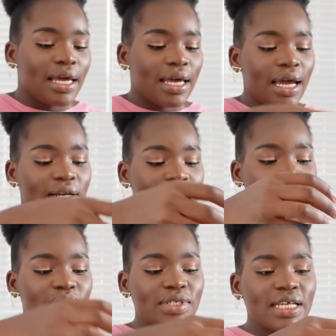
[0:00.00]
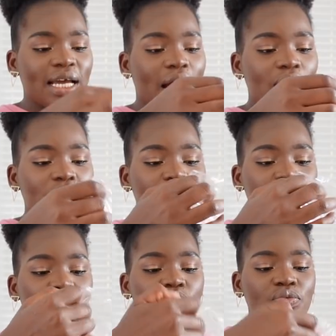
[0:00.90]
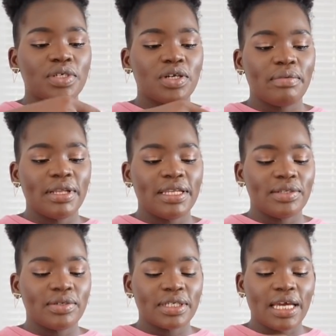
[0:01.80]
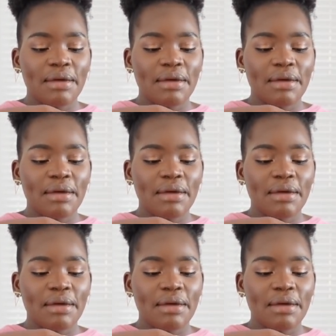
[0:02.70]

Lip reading: It kind of looks like how your shoe would normally look.